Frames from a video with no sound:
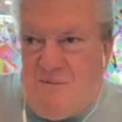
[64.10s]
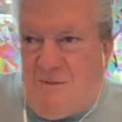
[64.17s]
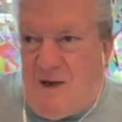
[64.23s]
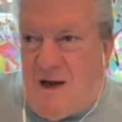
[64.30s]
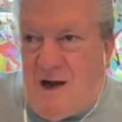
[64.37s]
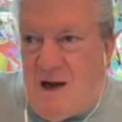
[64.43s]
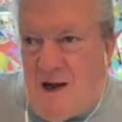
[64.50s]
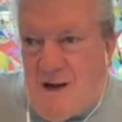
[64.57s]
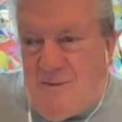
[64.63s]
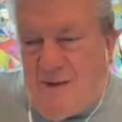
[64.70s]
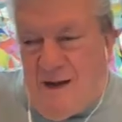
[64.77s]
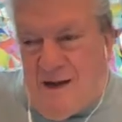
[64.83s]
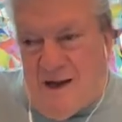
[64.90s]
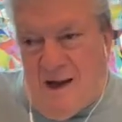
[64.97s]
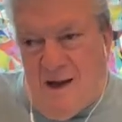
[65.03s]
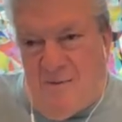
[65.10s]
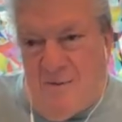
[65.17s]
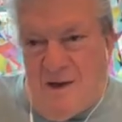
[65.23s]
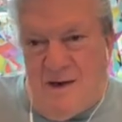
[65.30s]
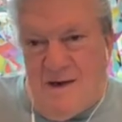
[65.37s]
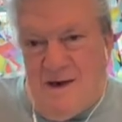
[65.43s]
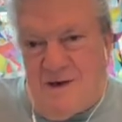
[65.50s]
behind me came
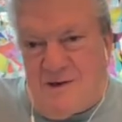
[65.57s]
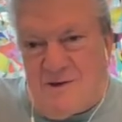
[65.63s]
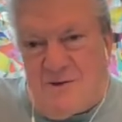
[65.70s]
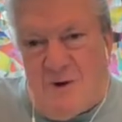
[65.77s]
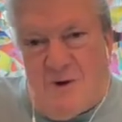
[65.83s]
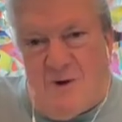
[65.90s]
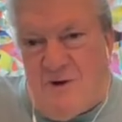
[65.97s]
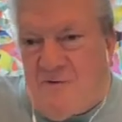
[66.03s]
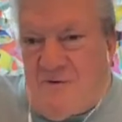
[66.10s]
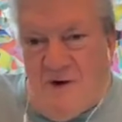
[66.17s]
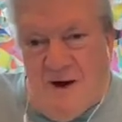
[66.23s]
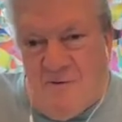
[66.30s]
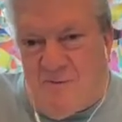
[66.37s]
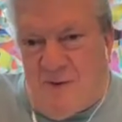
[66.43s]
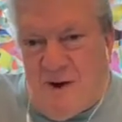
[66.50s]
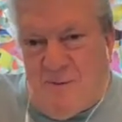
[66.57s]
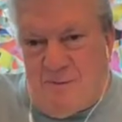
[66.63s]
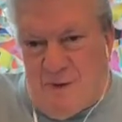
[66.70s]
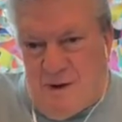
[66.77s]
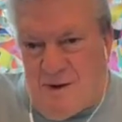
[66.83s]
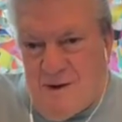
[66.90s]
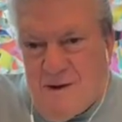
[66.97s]
in these 35
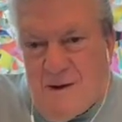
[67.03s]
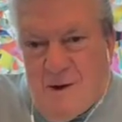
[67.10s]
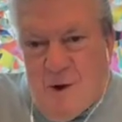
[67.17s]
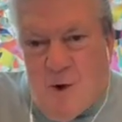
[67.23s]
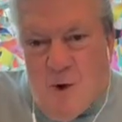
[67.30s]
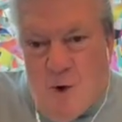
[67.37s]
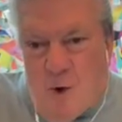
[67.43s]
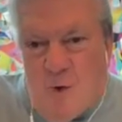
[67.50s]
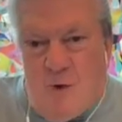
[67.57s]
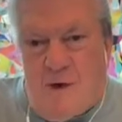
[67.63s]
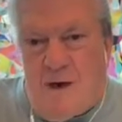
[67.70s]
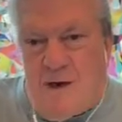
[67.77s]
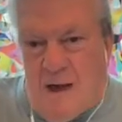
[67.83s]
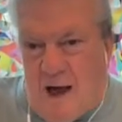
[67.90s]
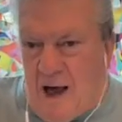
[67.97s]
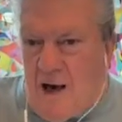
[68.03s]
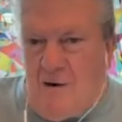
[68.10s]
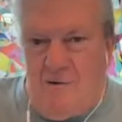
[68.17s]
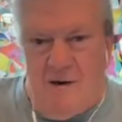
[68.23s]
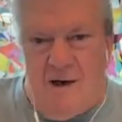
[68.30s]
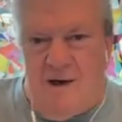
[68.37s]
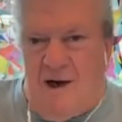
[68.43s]
people hooting and
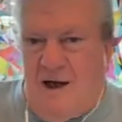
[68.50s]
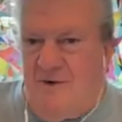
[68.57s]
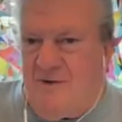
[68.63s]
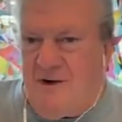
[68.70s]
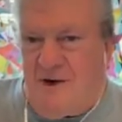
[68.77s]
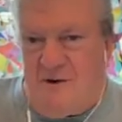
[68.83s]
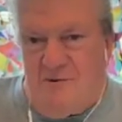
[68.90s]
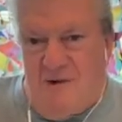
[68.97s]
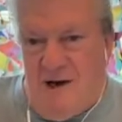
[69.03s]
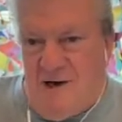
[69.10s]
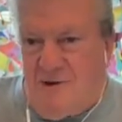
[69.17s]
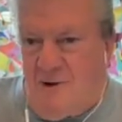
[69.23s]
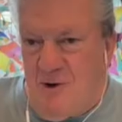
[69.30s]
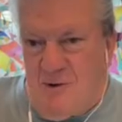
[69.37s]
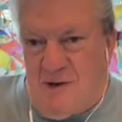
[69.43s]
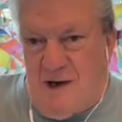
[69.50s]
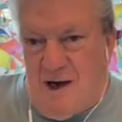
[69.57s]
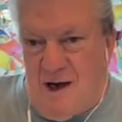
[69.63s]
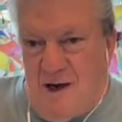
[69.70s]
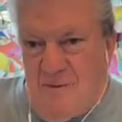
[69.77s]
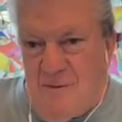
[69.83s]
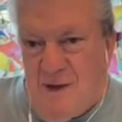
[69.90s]
hollering and having a grand old
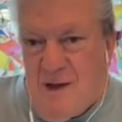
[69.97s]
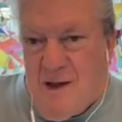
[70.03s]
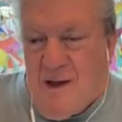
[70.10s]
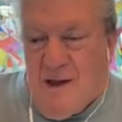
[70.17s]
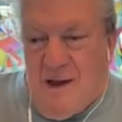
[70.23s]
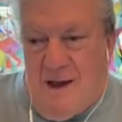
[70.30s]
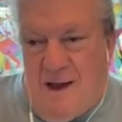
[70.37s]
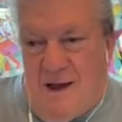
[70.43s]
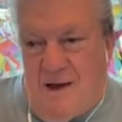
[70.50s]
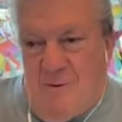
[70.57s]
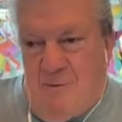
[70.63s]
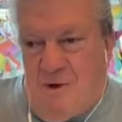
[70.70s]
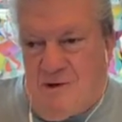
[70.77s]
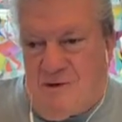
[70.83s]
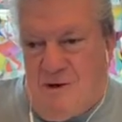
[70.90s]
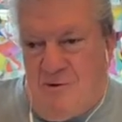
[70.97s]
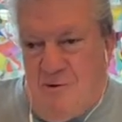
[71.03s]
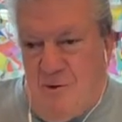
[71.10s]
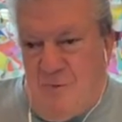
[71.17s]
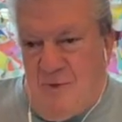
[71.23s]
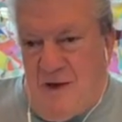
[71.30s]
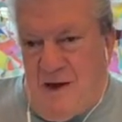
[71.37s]
time. And it was a
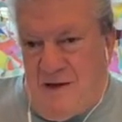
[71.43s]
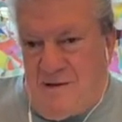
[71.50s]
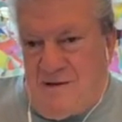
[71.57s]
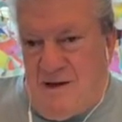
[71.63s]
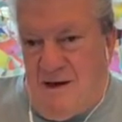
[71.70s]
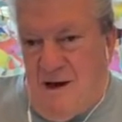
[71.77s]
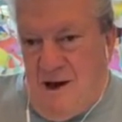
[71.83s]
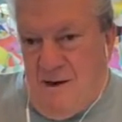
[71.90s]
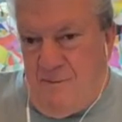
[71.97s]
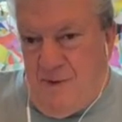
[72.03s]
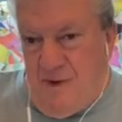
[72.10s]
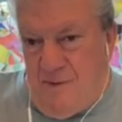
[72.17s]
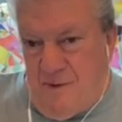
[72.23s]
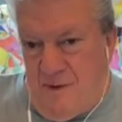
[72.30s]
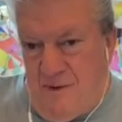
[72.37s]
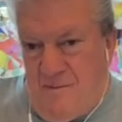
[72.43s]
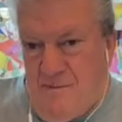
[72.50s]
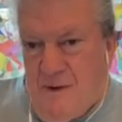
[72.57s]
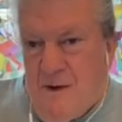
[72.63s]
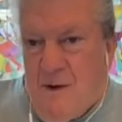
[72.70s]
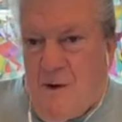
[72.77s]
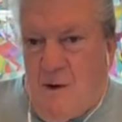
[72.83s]
group of SCI people
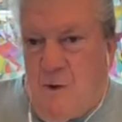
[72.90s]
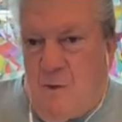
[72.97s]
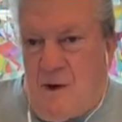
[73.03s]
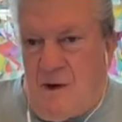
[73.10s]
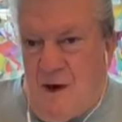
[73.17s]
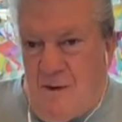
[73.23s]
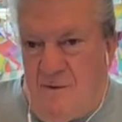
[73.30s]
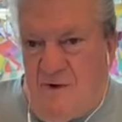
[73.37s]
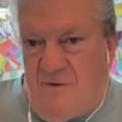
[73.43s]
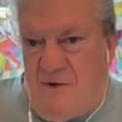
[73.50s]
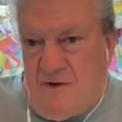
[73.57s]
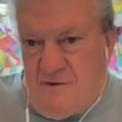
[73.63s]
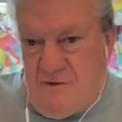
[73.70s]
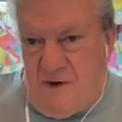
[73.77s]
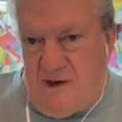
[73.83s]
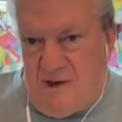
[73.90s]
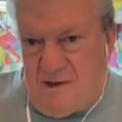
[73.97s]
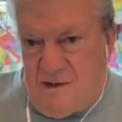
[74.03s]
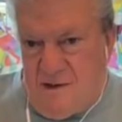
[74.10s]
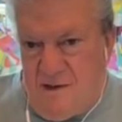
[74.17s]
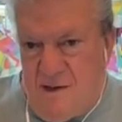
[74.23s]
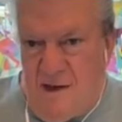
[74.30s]
who were coming for
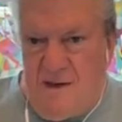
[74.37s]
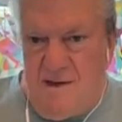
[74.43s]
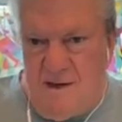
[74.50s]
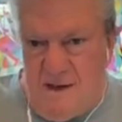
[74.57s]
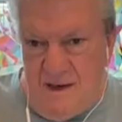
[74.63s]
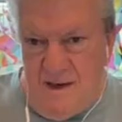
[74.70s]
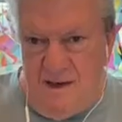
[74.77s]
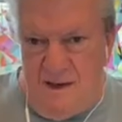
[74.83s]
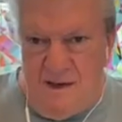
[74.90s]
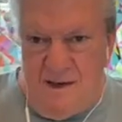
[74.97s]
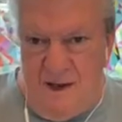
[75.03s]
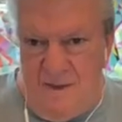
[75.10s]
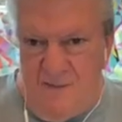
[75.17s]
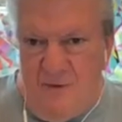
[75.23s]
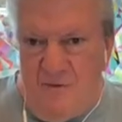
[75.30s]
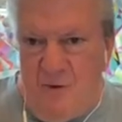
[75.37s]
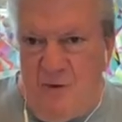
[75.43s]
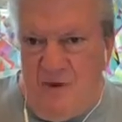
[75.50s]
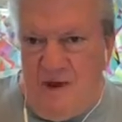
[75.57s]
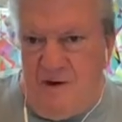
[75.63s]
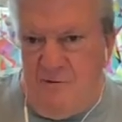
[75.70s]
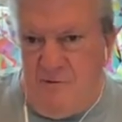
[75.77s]
drinks and dinner the day before
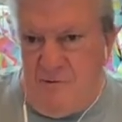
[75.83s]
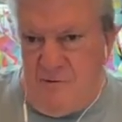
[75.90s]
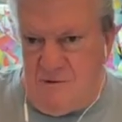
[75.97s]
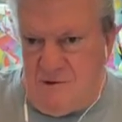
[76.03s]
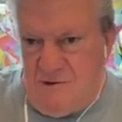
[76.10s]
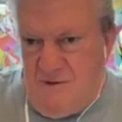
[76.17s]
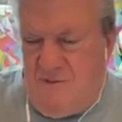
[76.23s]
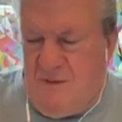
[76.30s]
their cruise.